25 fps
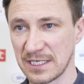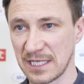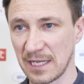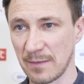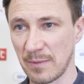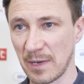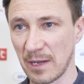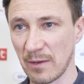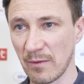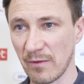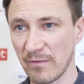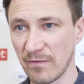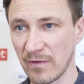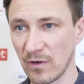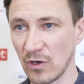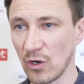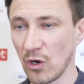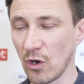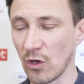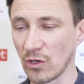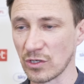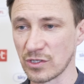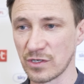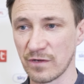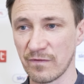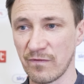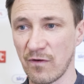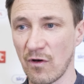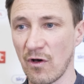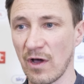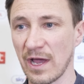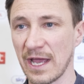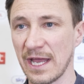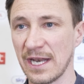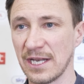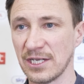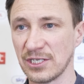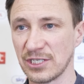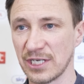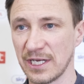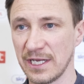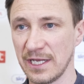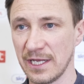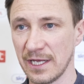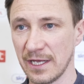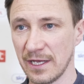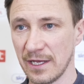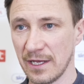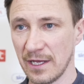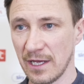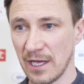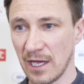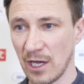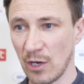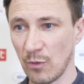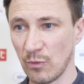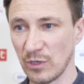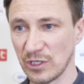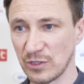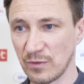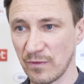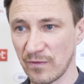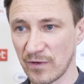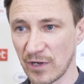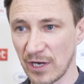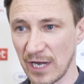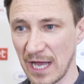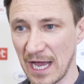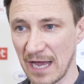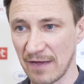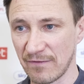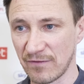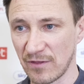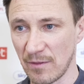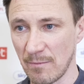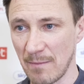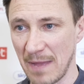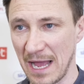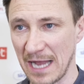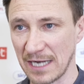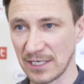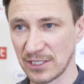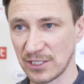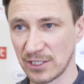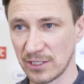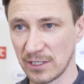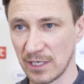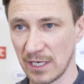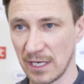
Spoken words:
They play with lots of high energy, which we're going to have to match.